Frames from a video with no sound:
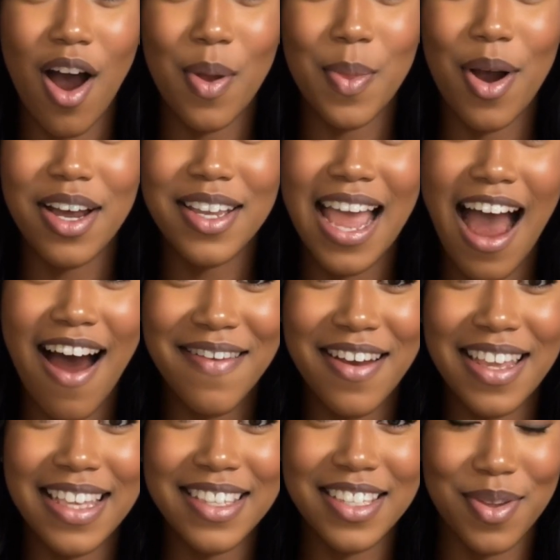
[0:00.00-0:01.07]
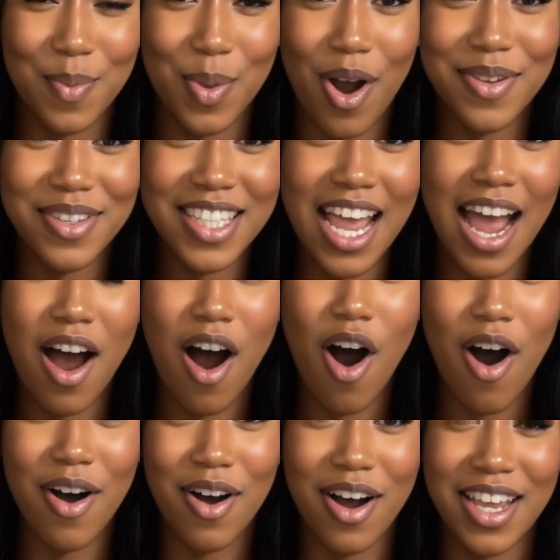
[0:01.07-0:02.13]
We're diving into roadside
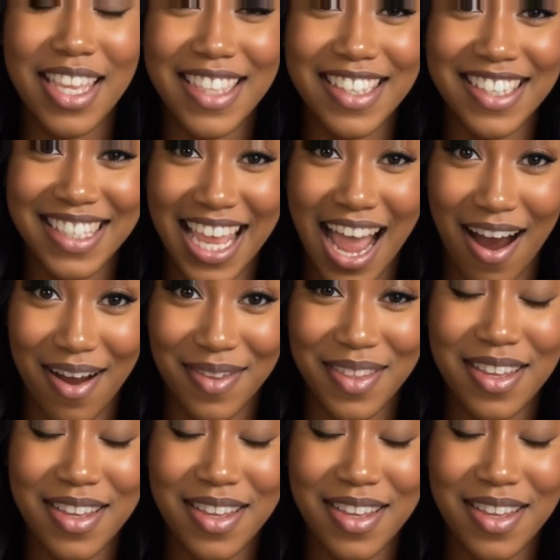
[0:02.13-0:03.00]
horror in the South.